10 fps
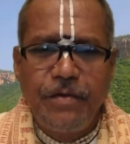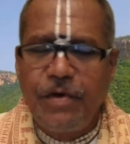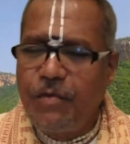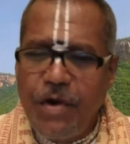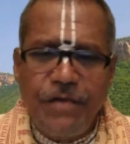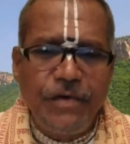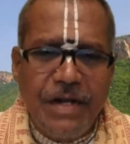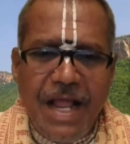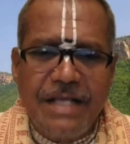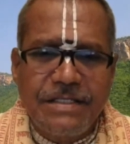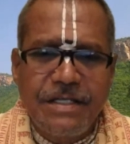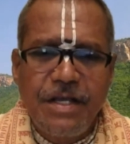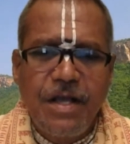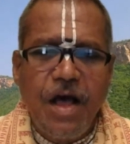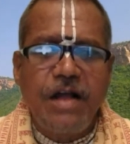for a wonderful class
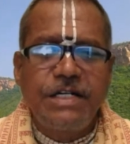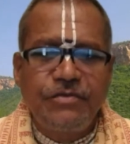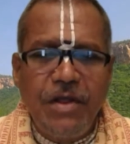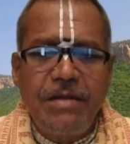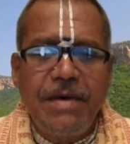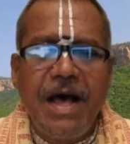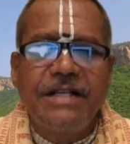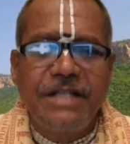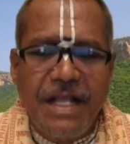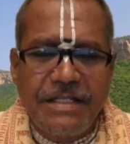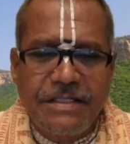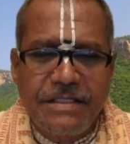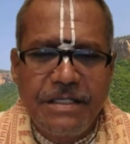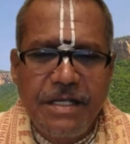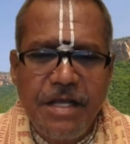on 12 Mahajanas.
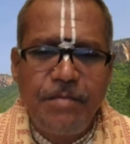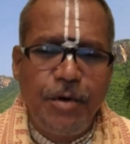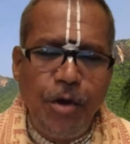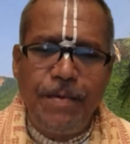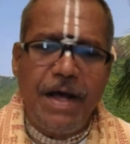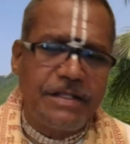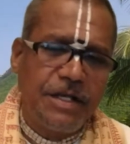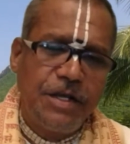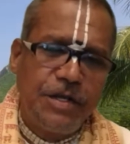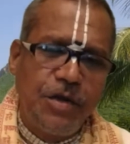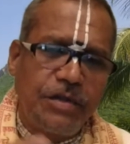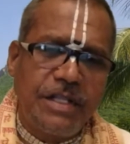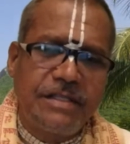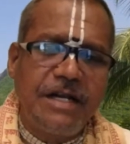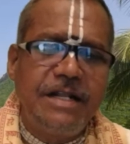Prabhupada, you are the
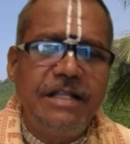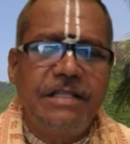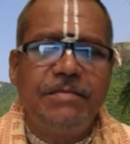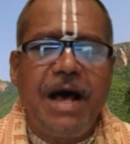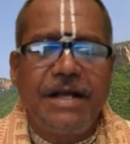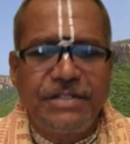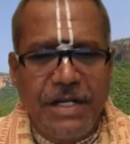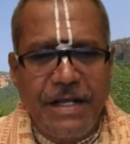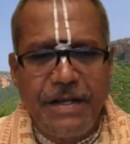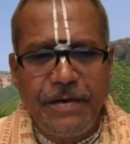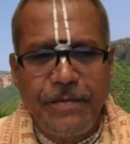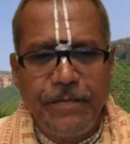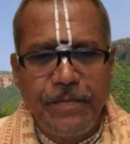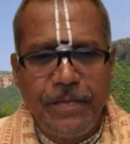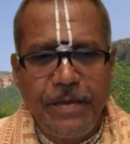13th Mahajana.
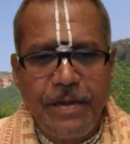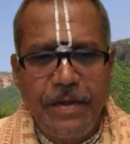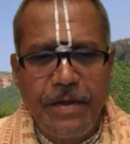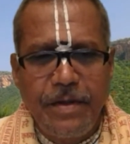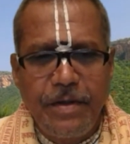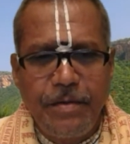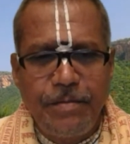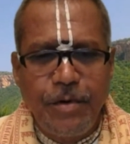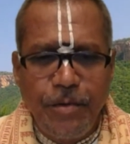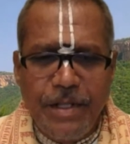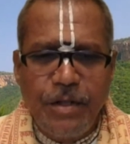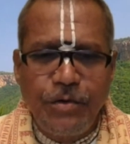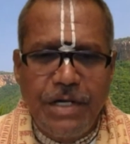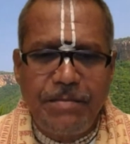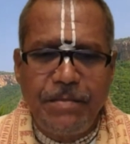
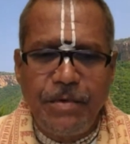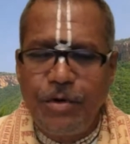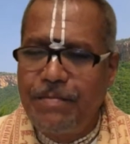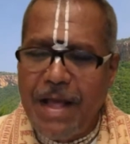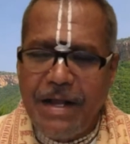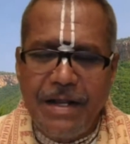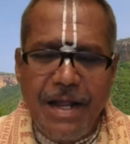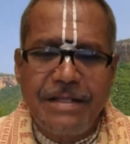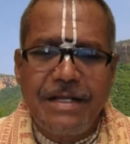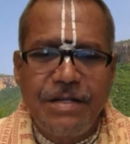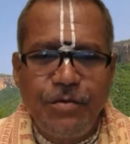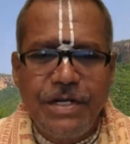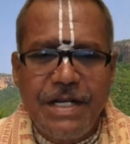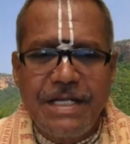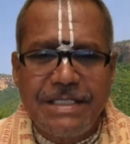Prabhupada looked back at the
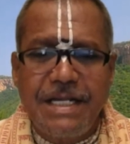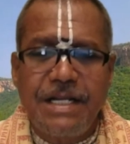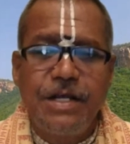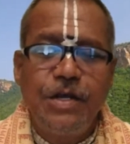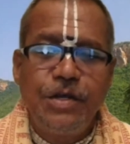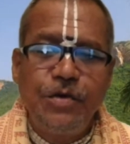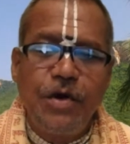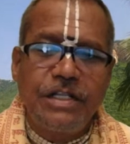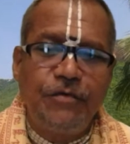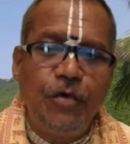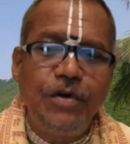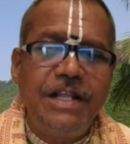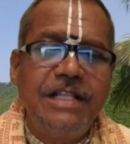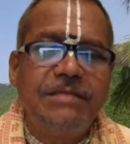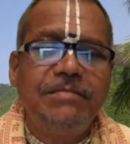devotee and he said, you are the
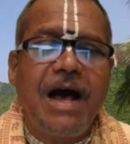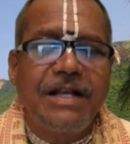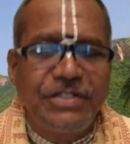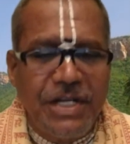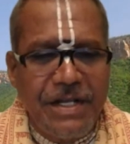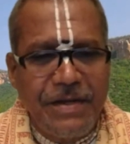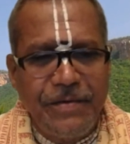14th Mahajana.